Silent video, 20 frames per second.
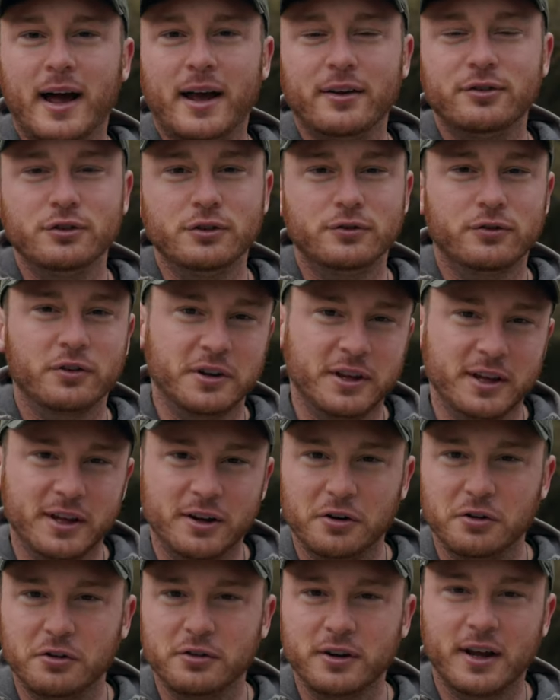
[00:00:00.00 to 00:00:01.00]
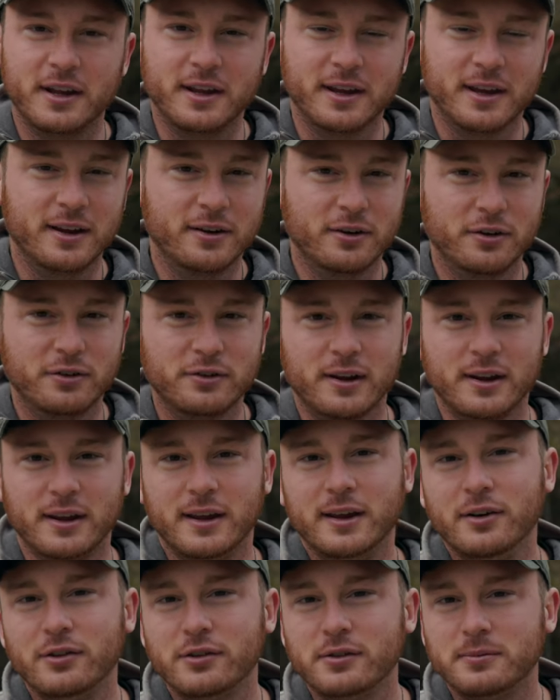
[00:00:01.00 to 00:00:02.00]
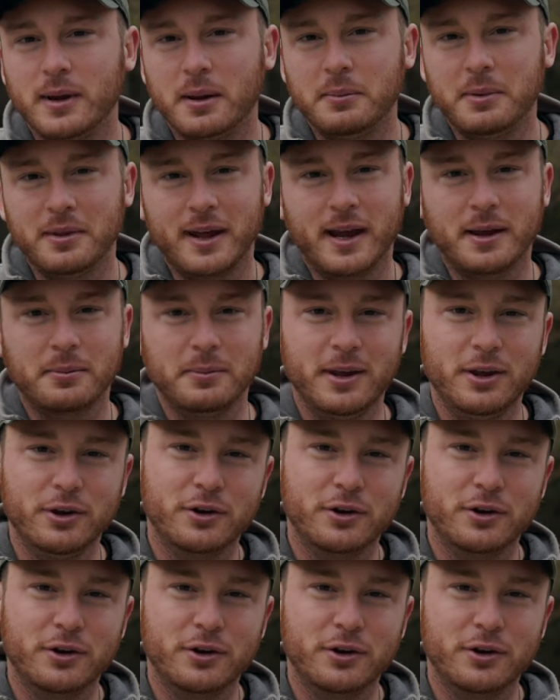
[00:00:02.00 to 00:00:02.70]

last you for years and years and years, and maybe like me,